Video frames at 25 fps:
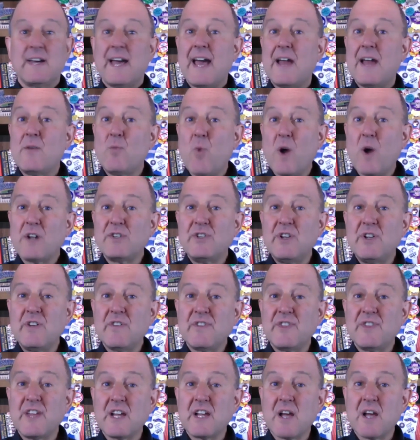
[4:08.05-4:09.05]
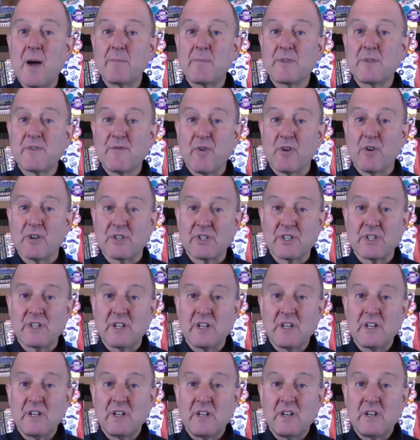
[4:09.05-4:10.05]
And what do you think comes first?
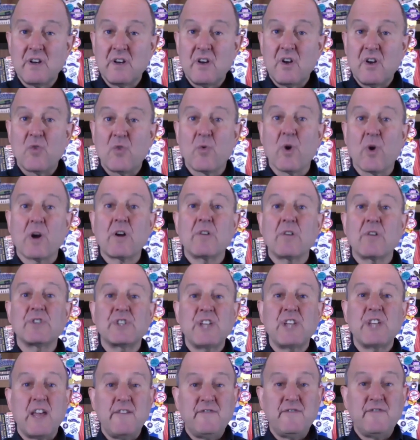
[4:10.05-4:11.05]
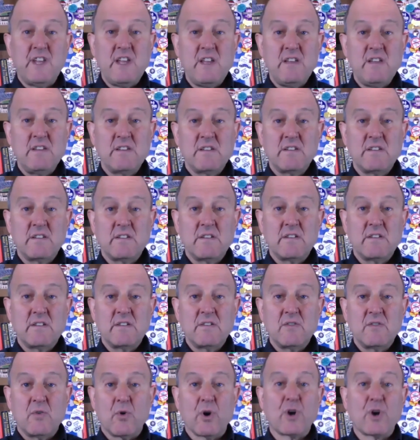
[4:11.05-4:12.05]
Worker safety
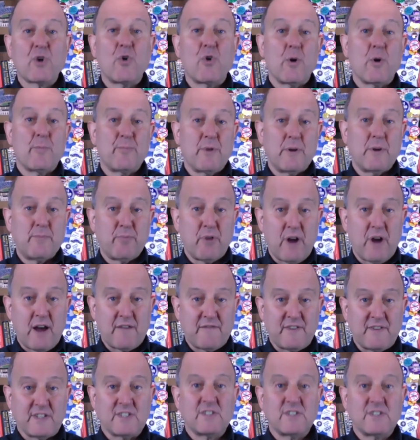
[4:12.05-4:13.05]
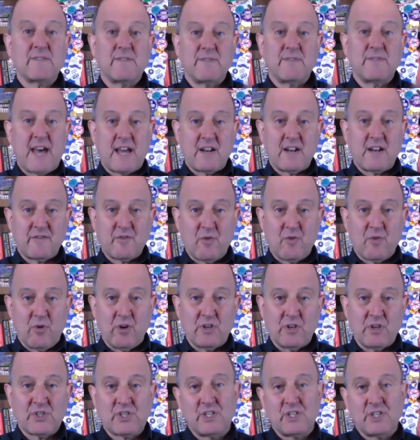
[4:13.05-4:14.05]
or corporate profits? That, of
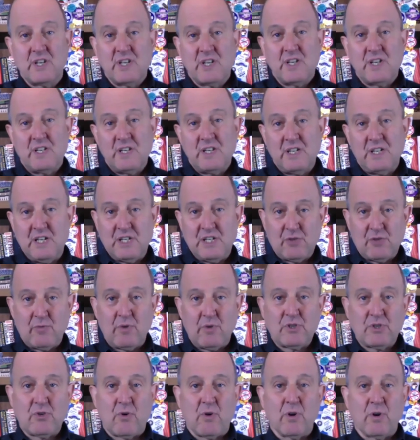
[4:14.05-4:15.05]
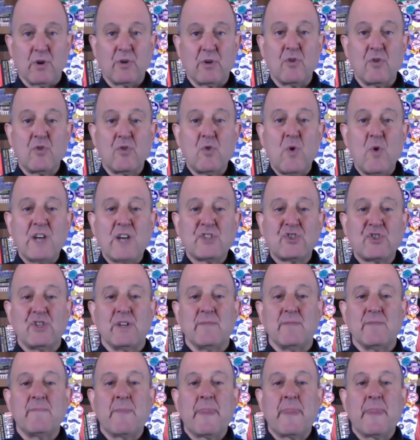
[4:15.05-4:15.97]
course, is a rhetorical question.